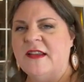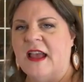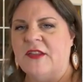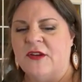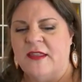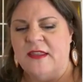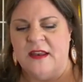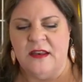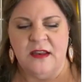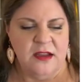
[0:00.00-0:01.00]
together, and
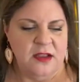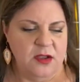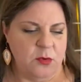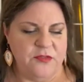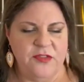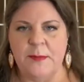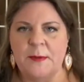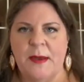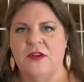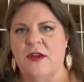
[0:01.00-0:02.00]
then we'll flip it
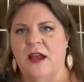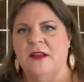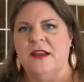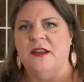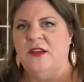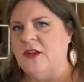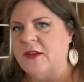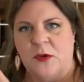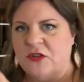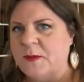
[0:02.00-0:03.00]
back around, and you
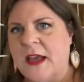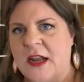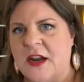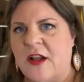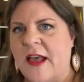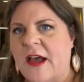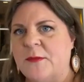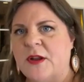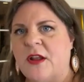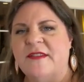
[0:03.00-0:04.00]
can watch me cut it all out
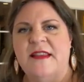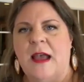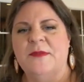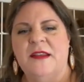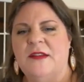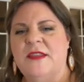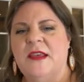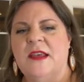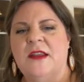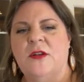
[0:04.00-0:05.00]
and put all the snaps and
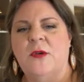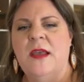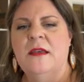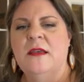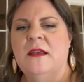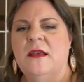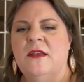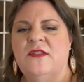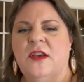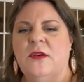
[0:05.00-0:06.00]
everything in it, okay?
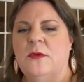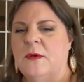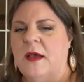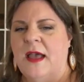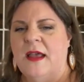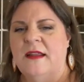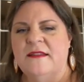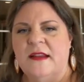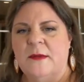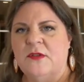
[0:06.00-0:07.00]
So I had it
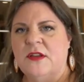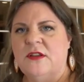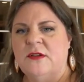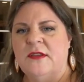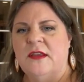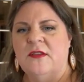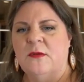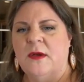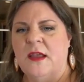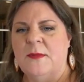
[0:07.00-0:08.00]
set up so I could do it the other
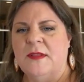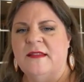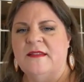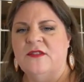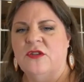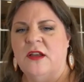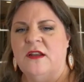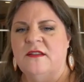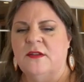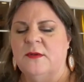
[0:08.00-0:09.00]
way, but let's try to
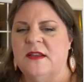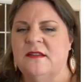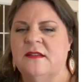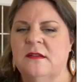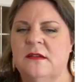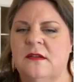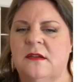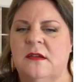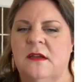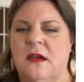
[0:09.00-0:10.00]
do it
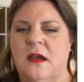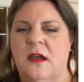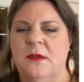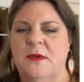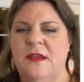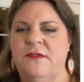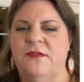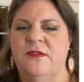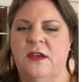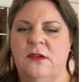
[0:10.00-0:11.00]
on my
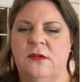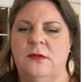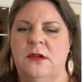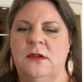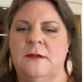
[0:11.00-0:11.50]
phone,